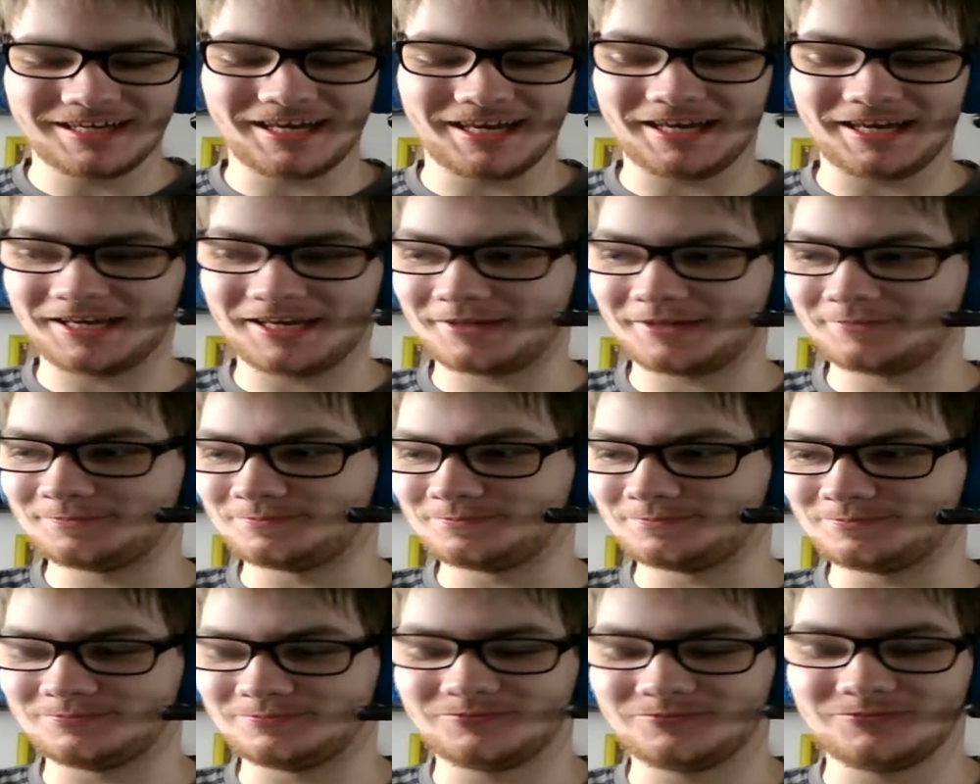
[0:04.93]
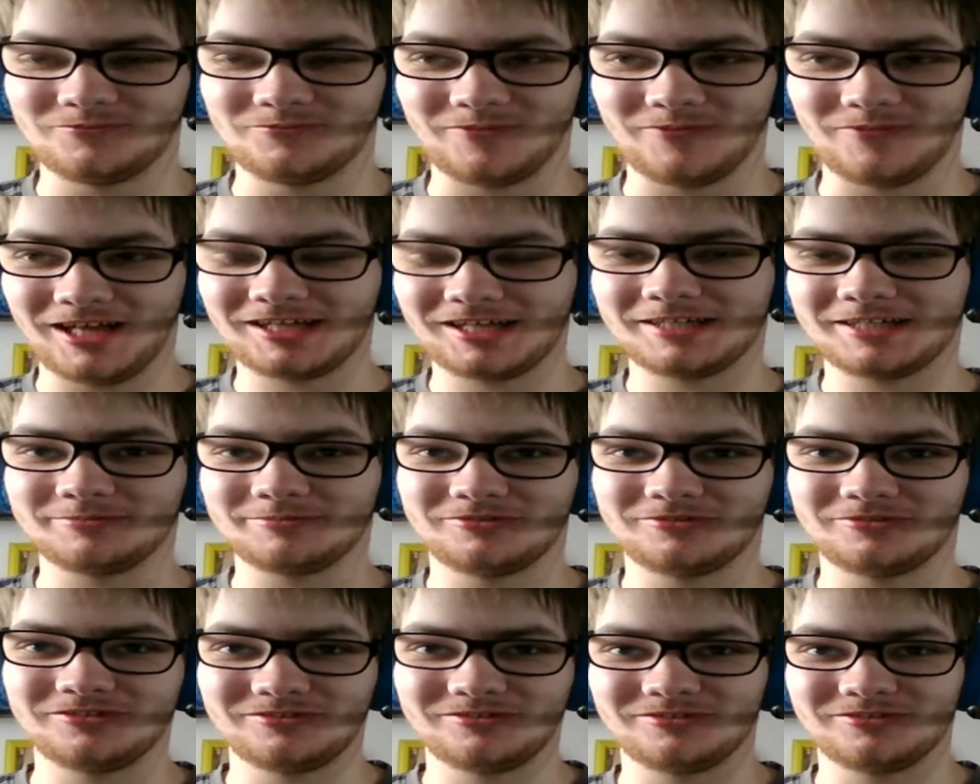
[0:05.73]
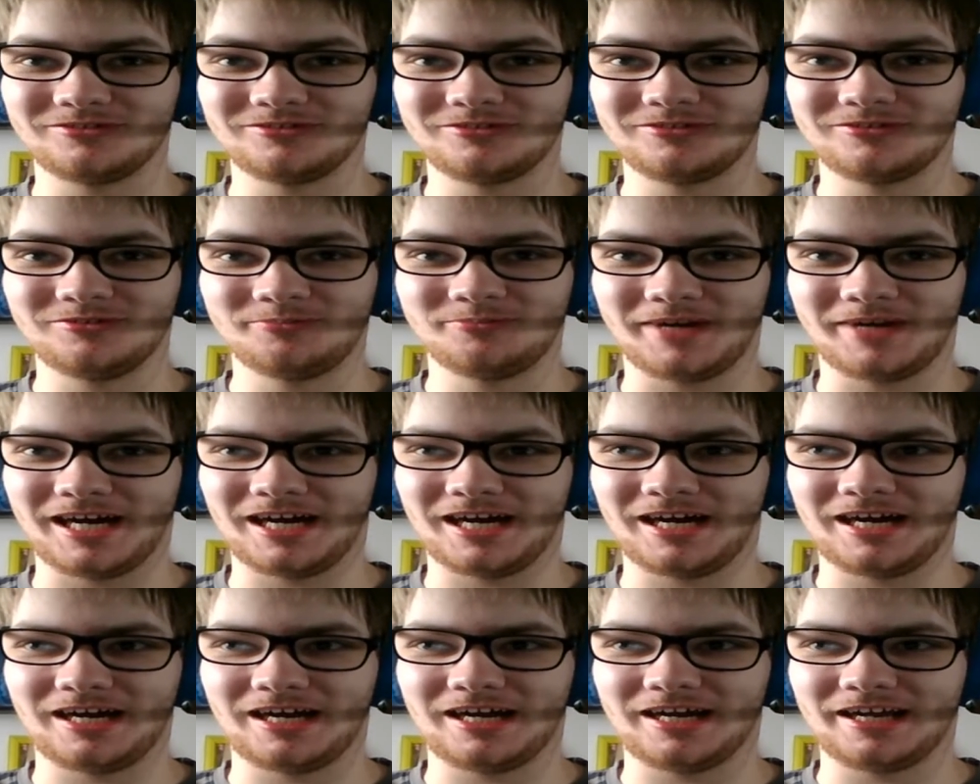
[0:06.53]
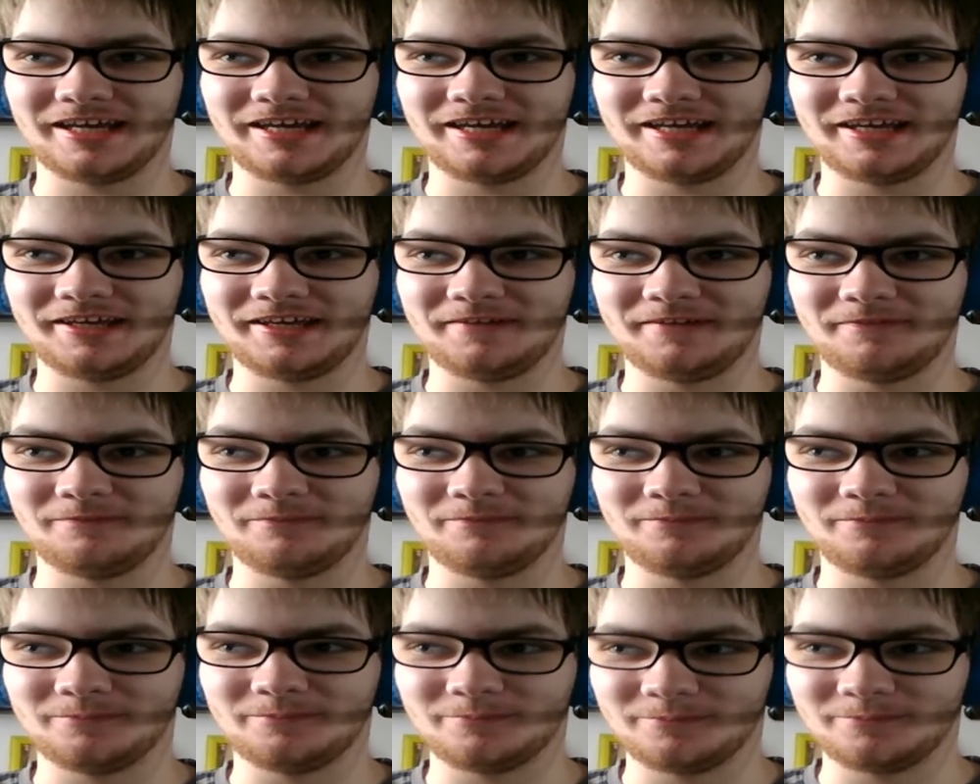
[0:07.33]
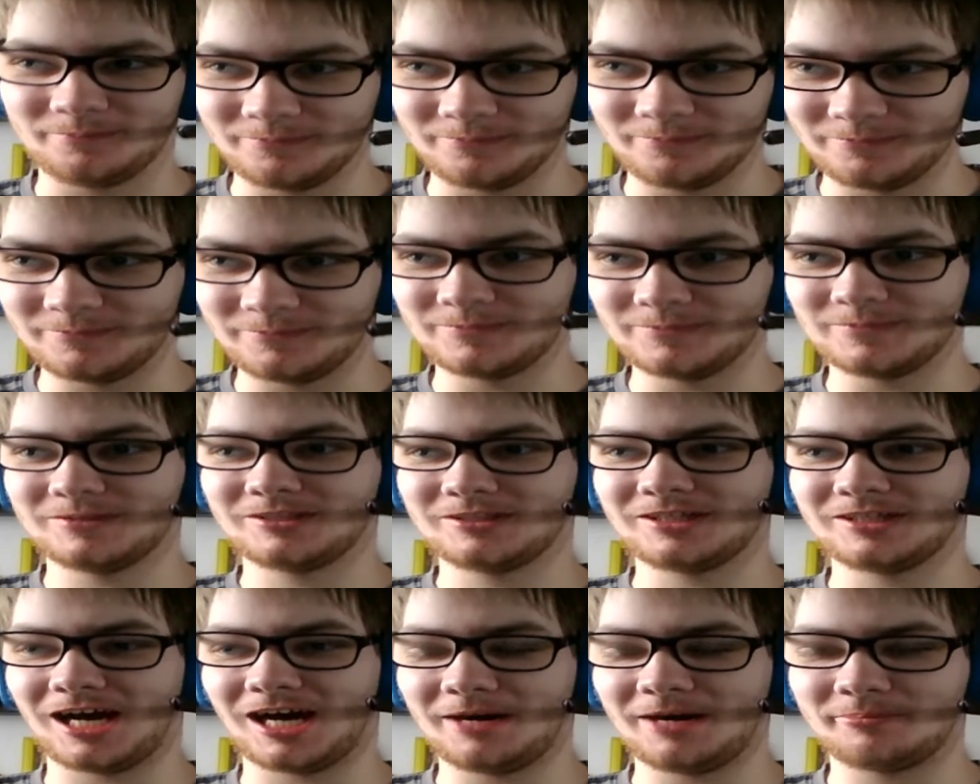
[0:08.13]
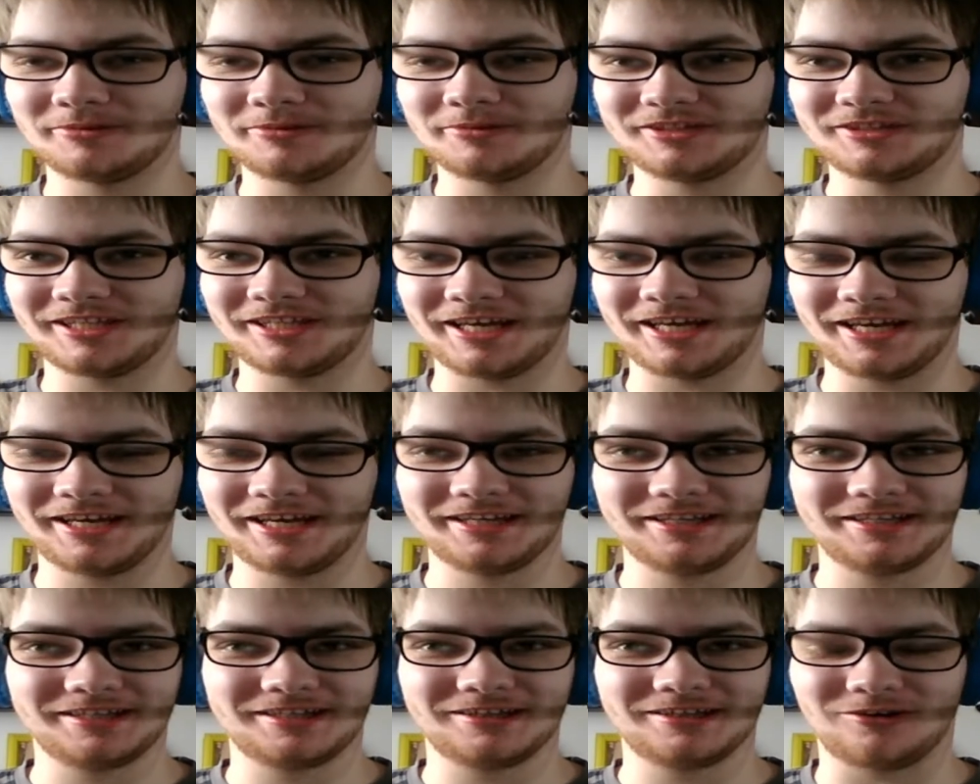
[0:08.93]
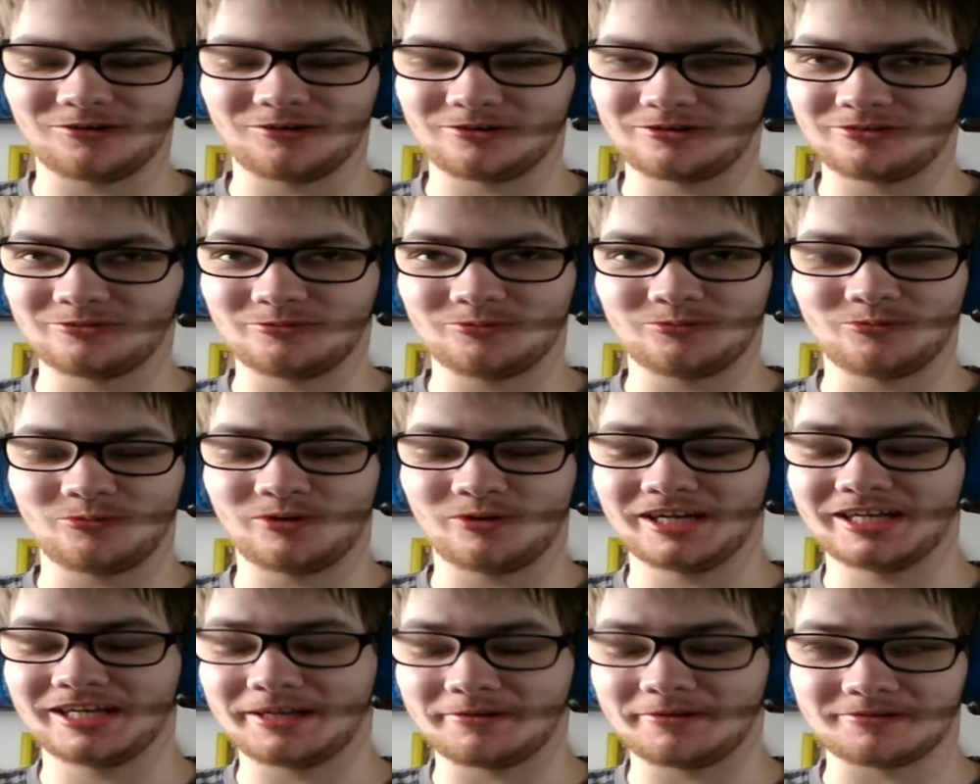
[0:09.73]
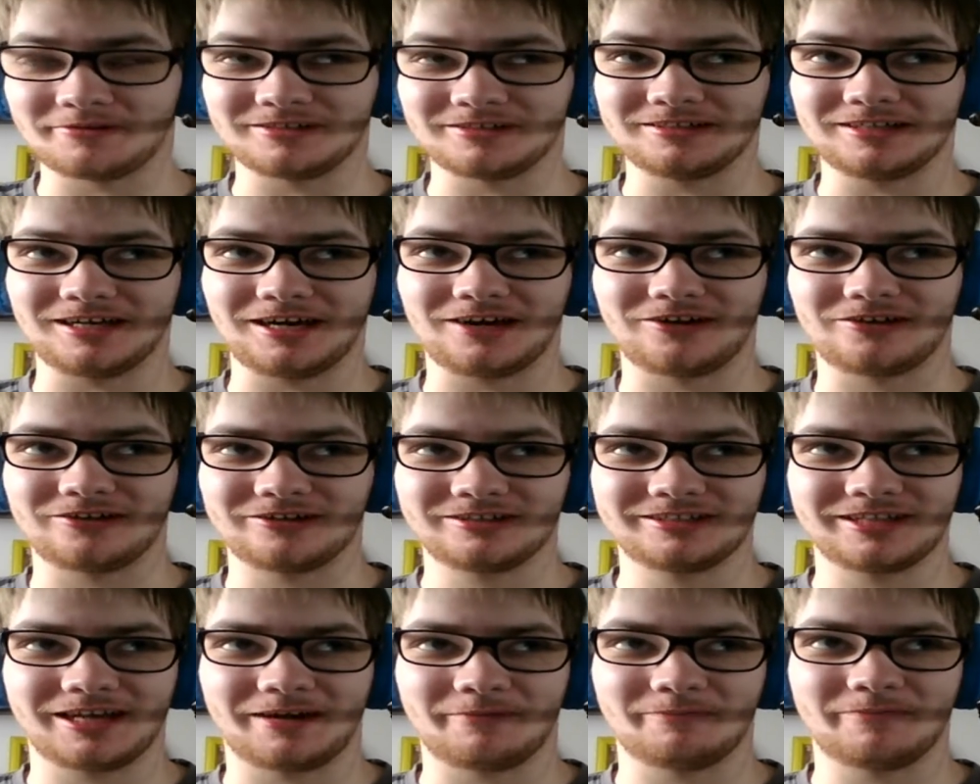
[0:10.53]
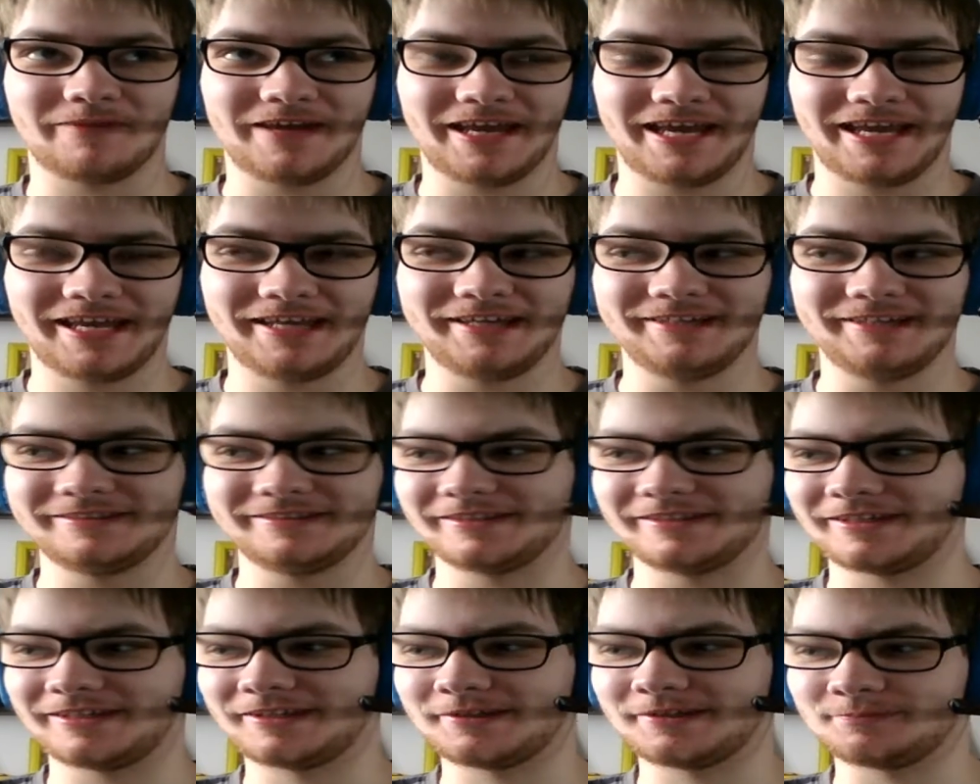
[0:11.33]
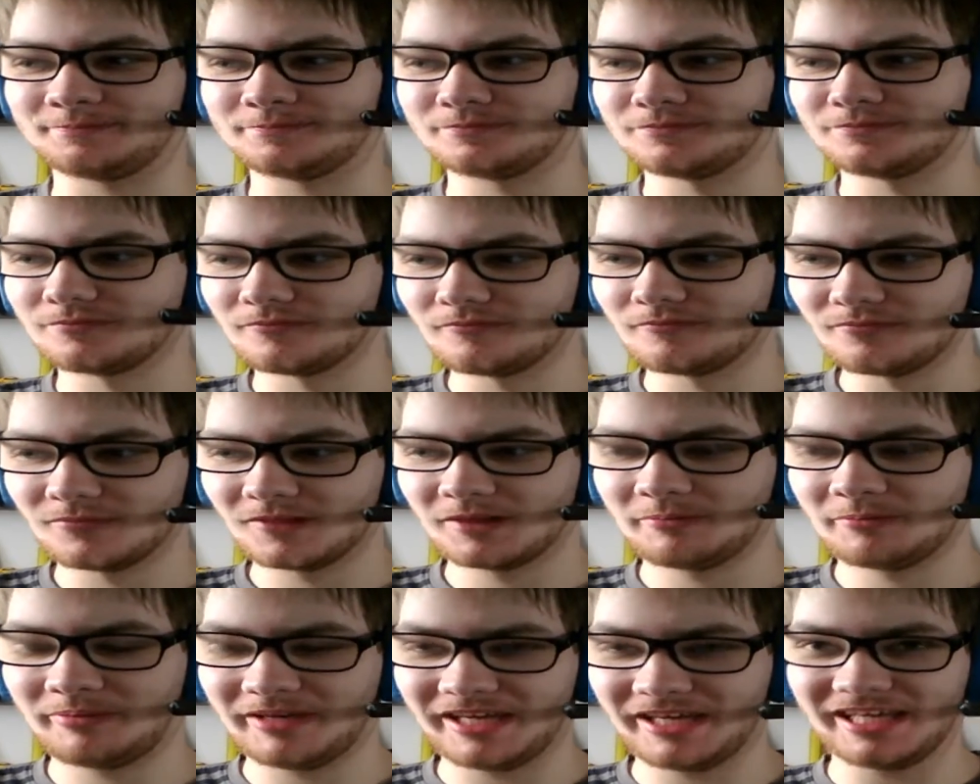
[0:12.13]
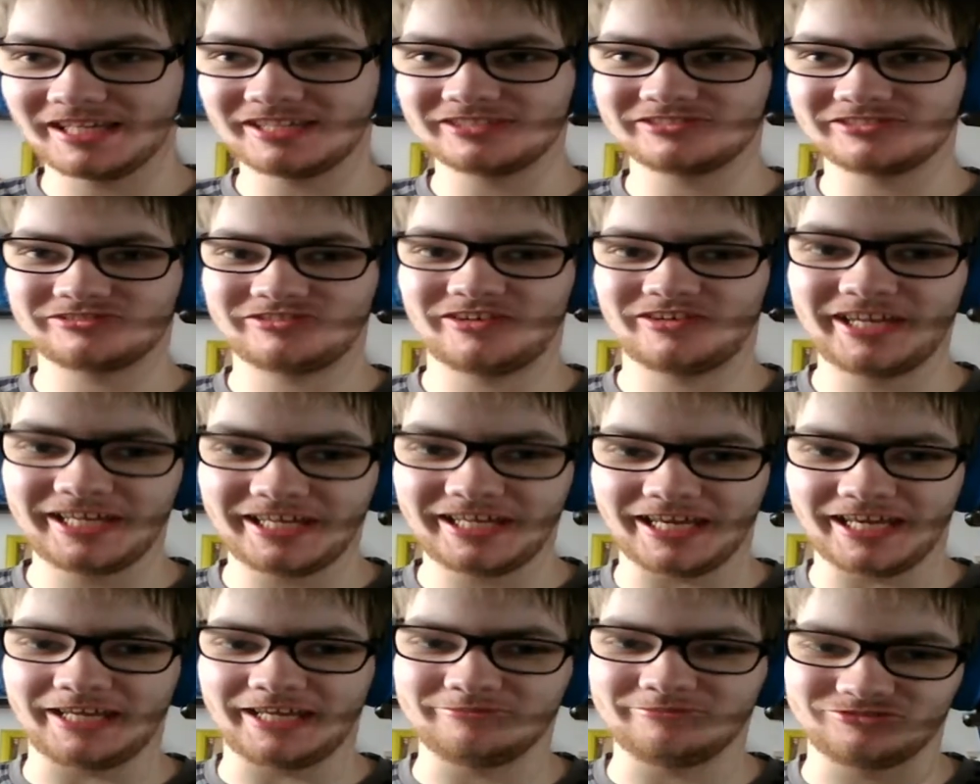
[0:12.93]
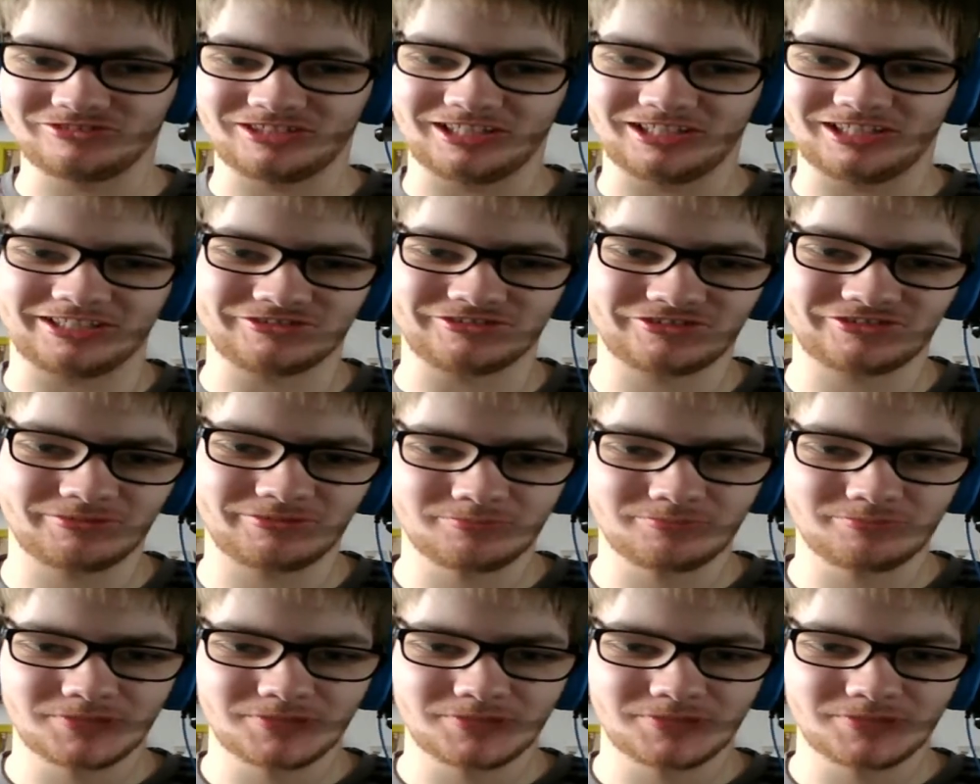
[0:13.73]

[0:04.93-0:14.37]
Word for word: um, welcome to my top 10 or whatever, our top 8 uh, PS3 games list.